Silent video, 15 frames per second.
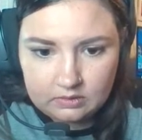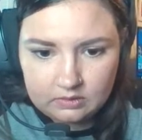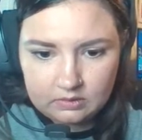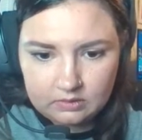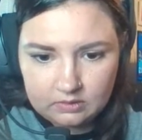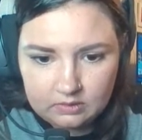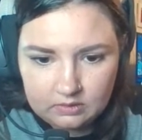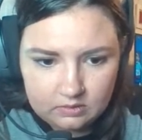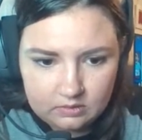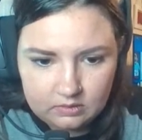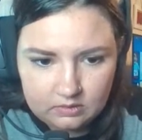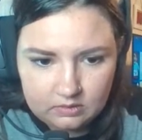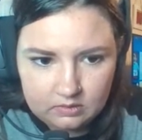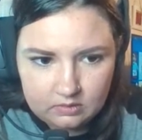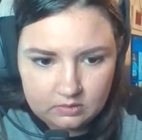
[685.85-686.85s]
because
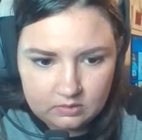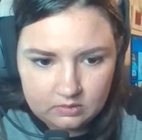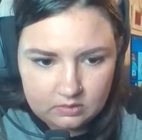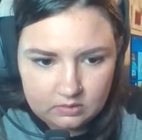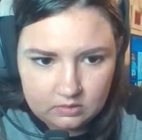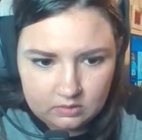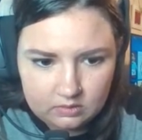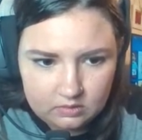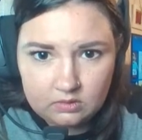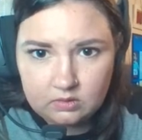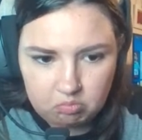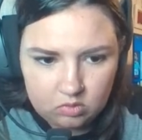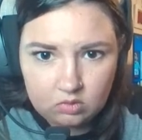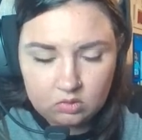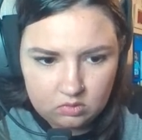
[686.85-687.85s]
it looked nice
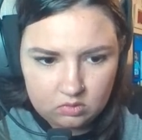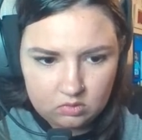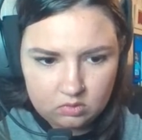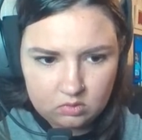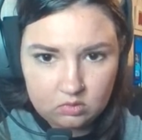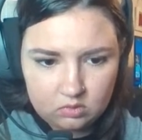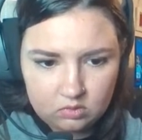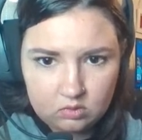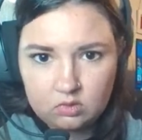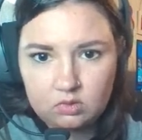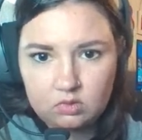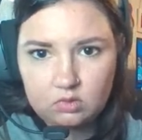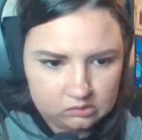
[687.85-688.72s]
and the wood